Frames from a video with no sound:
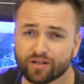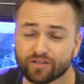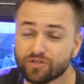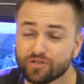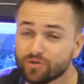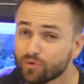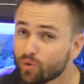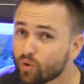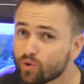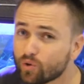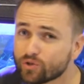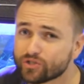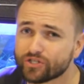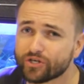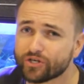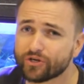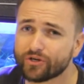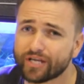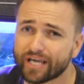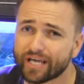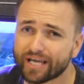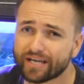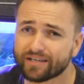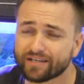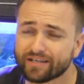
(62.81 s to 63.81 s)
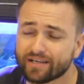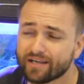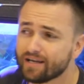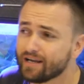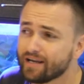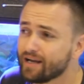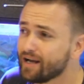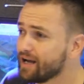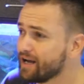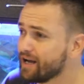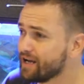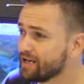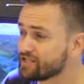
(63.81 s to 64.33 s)
You also get
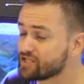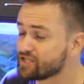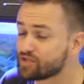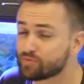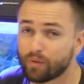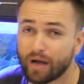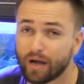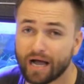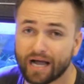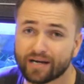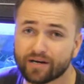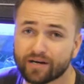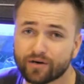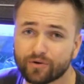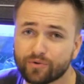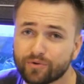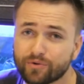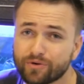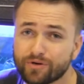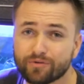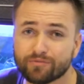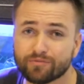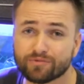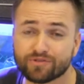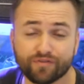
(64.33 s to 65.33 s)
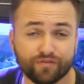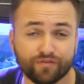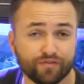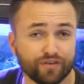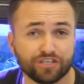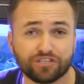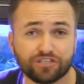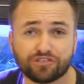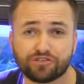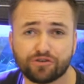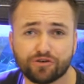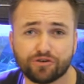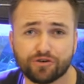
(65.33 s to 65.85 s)
uh, spider rooms,
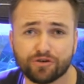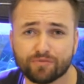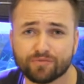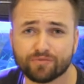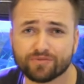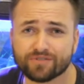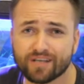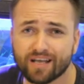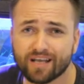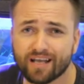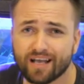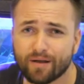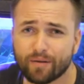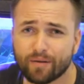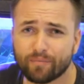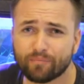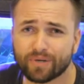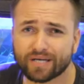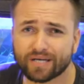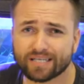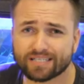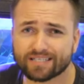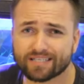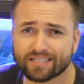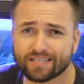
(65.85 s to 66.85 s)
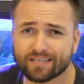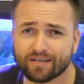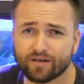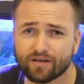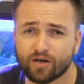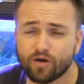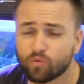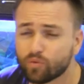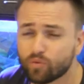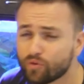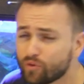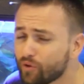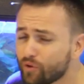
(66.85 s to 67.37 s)
fish rooms, but uh,
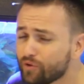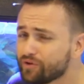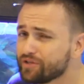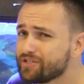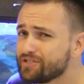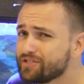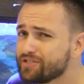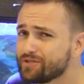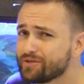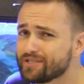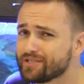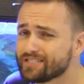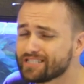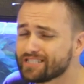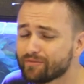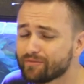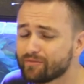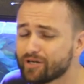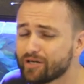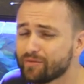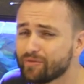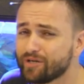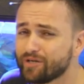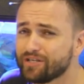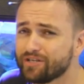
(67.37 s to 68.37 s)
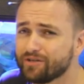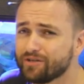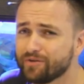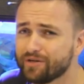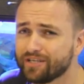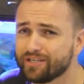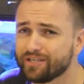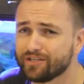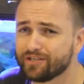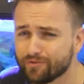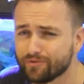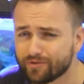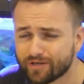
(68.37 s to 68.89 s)
with all the tours that I'm going to be doing,
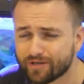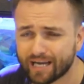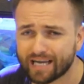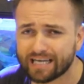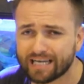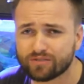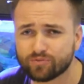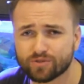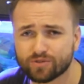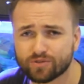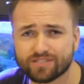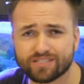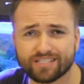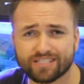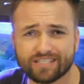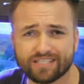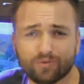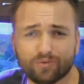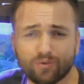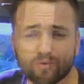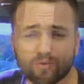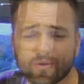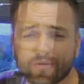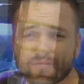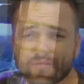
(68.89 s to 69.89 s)
you guys will see all of